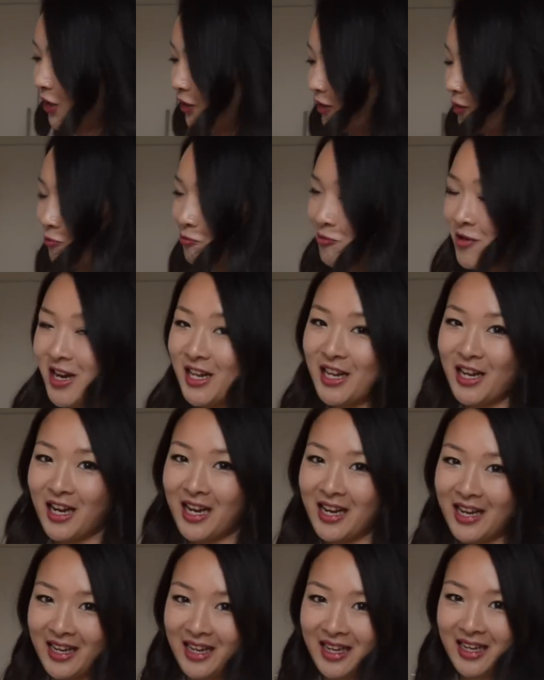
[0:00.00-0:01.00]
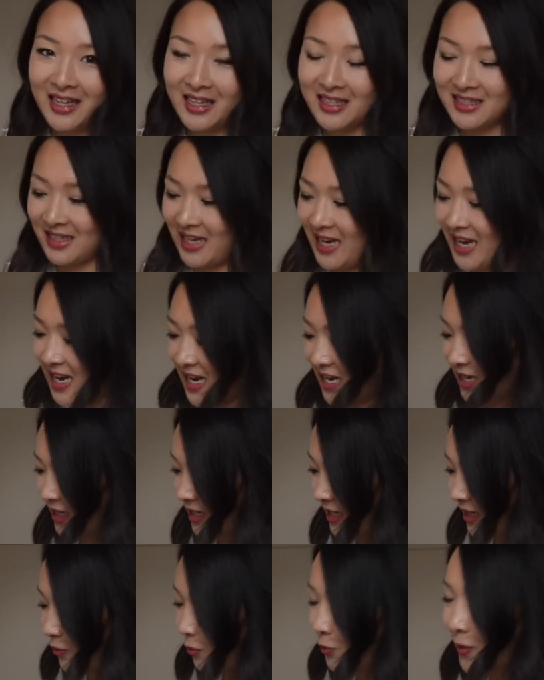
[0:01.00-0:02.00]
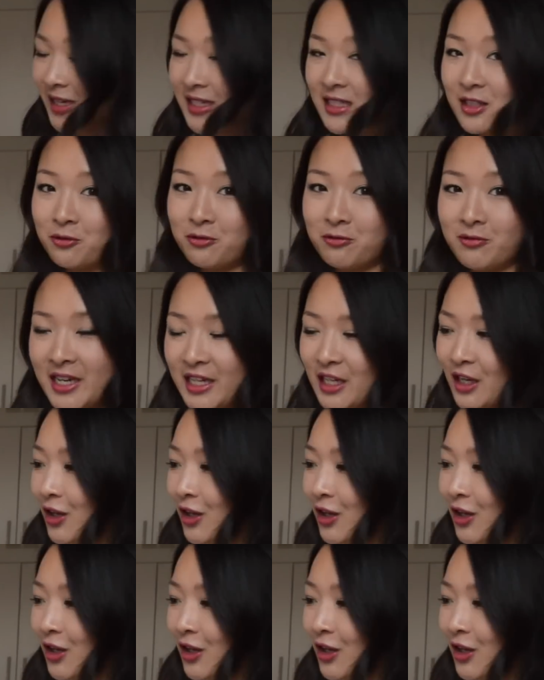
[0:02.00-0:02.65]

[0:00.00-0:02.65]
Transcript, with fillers: on a really high heat and when it's red